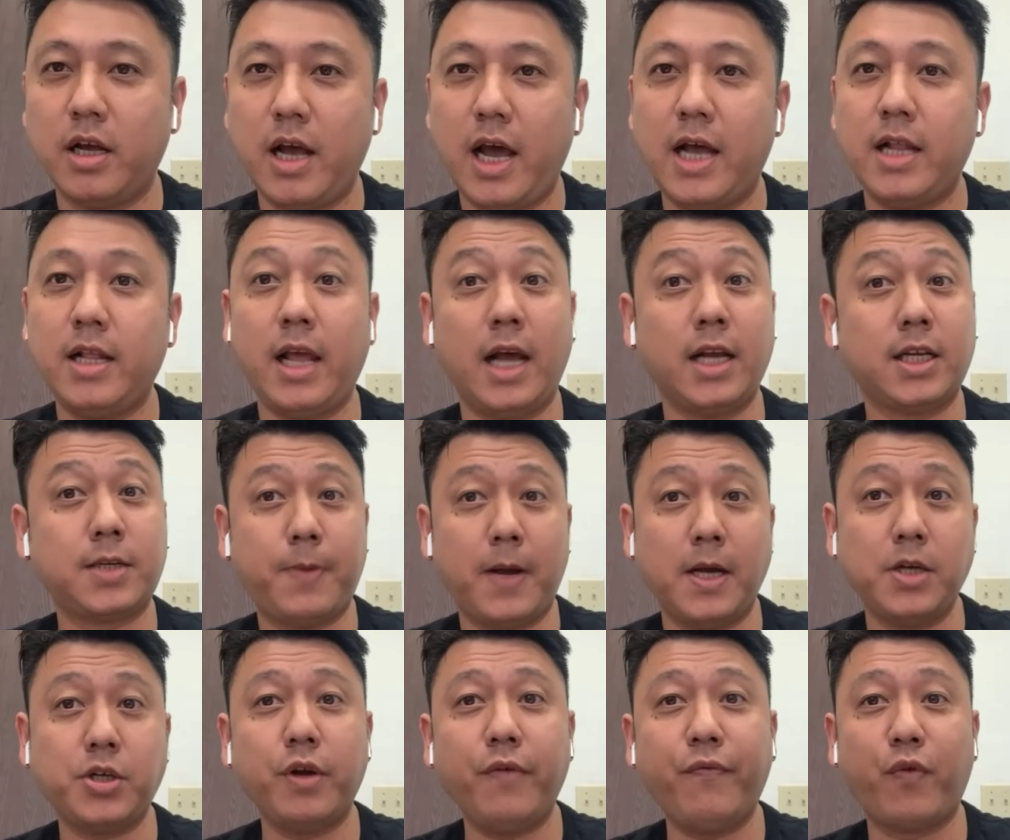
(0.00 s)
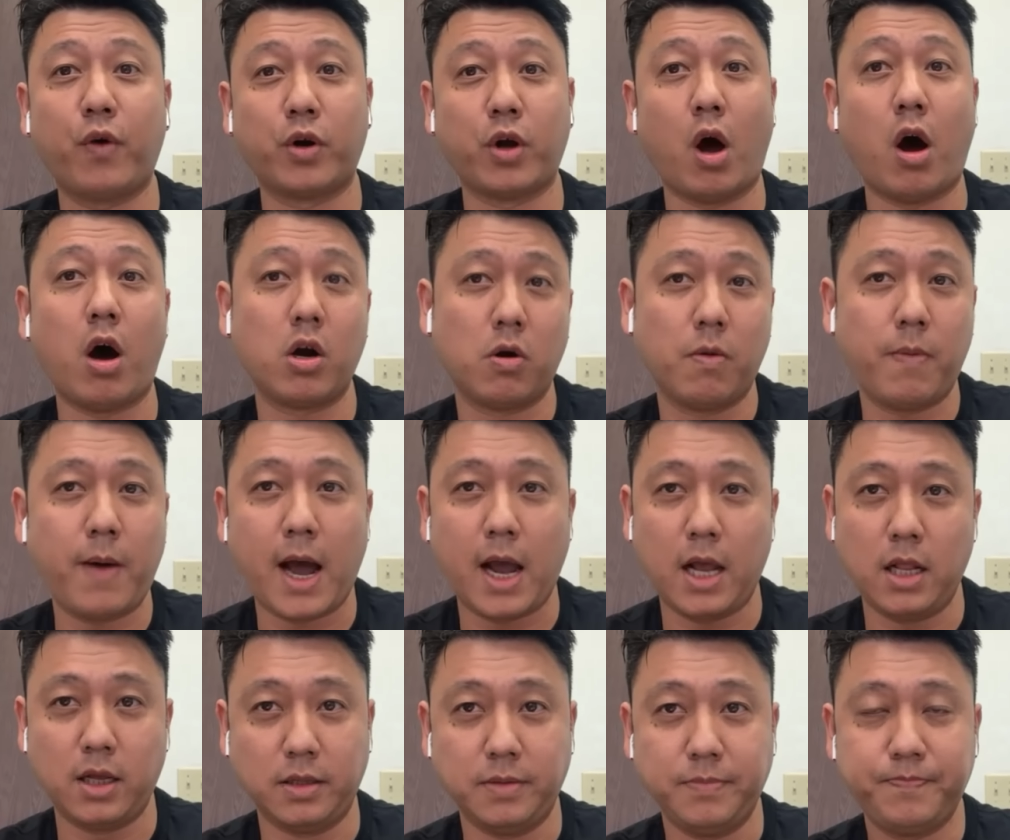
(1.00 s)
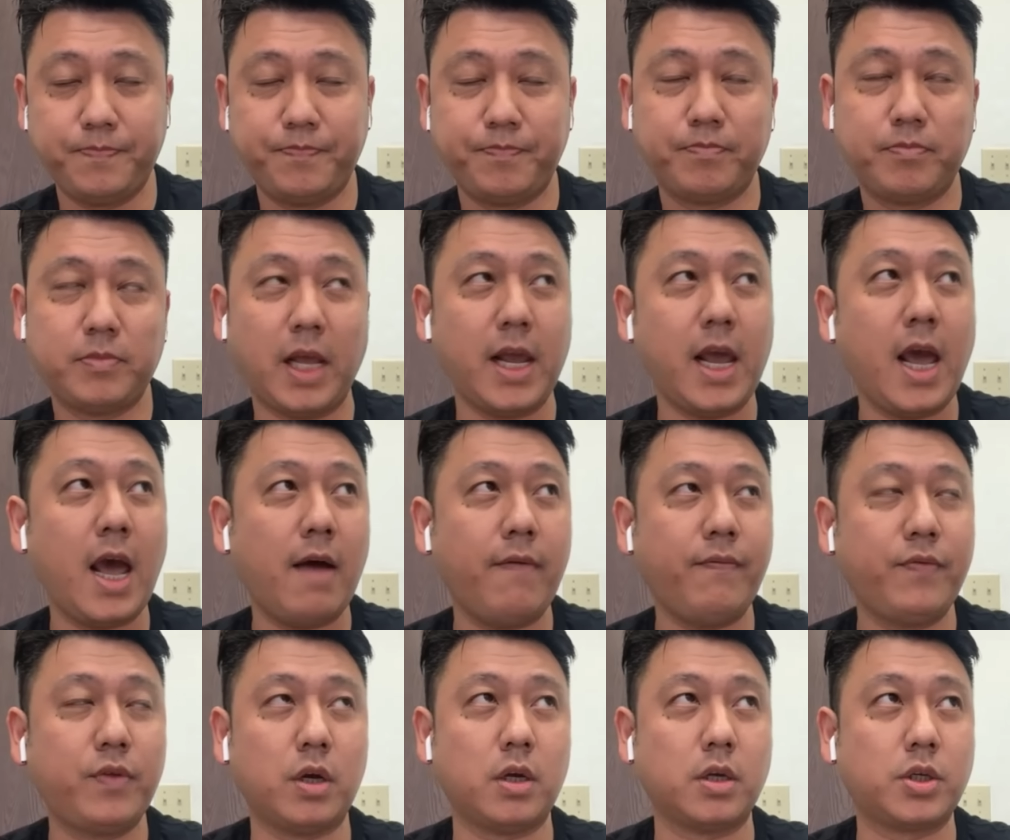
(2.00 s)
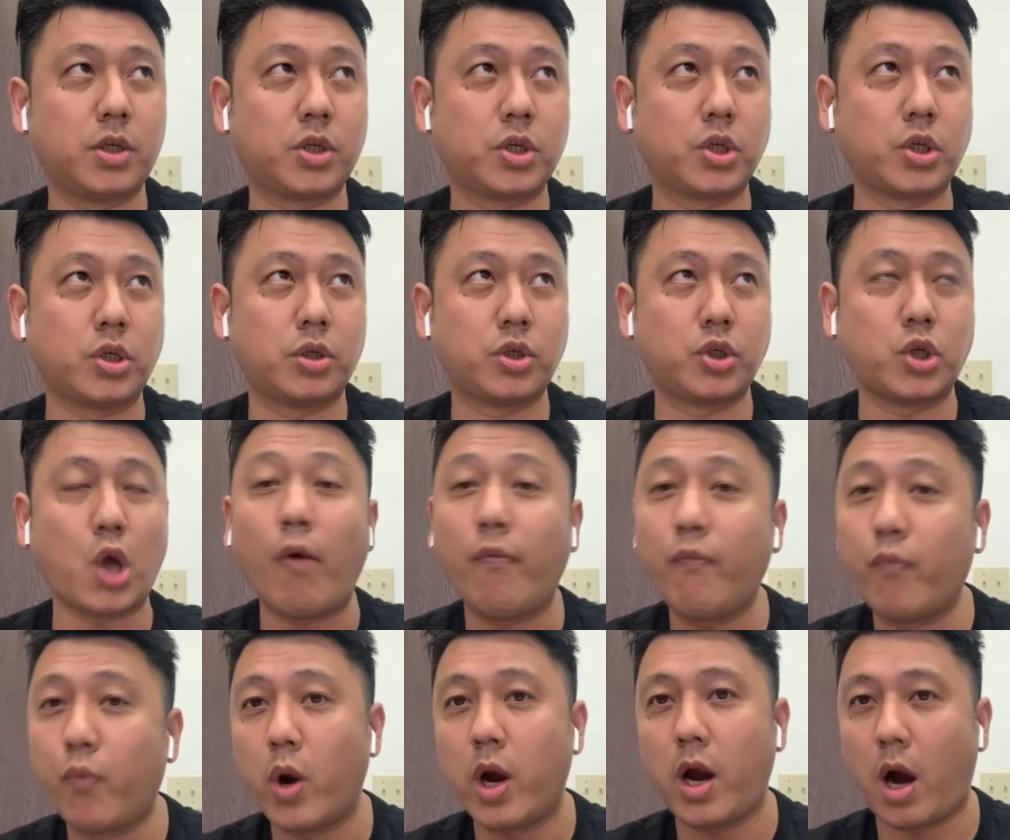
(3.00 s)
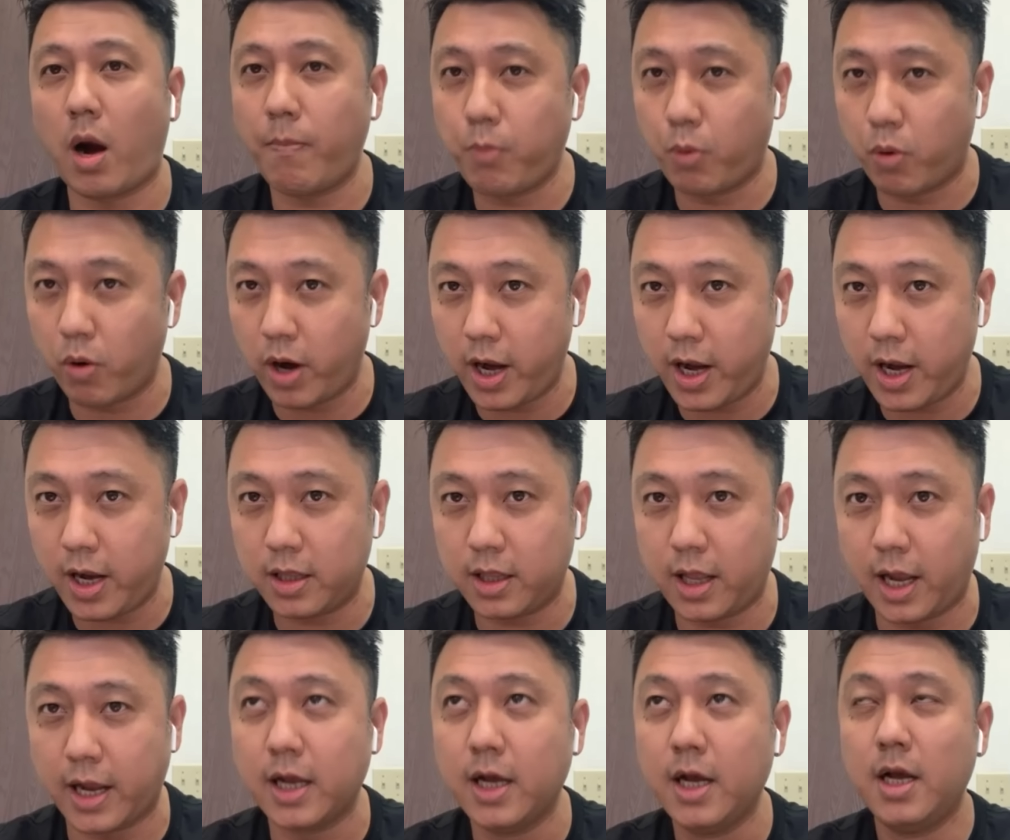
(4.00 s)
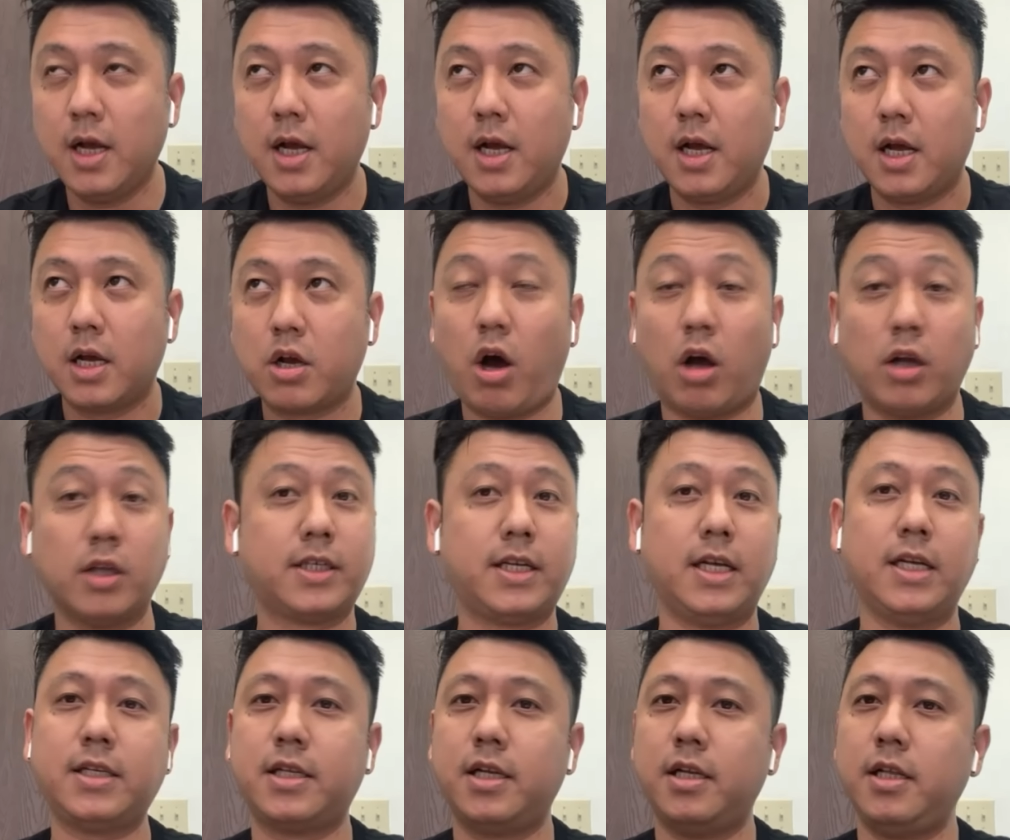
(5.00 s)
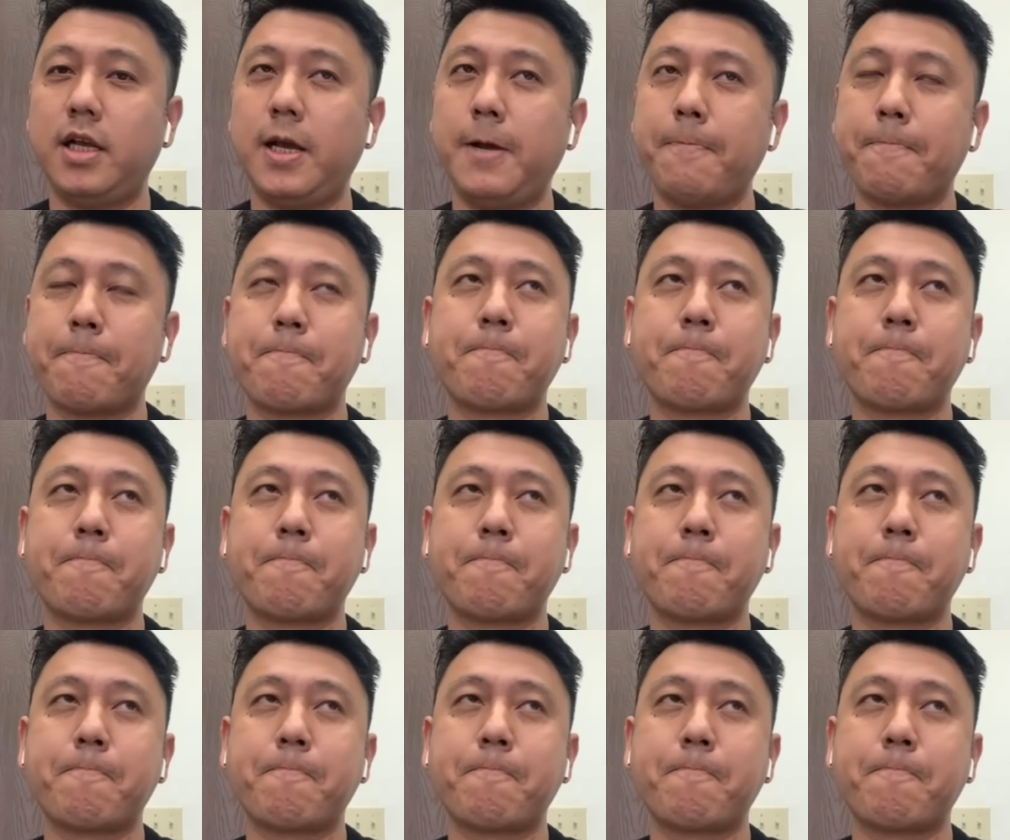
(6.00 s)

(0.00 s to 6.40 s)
And especially for the autopilot, they have the software upgrade like consistently.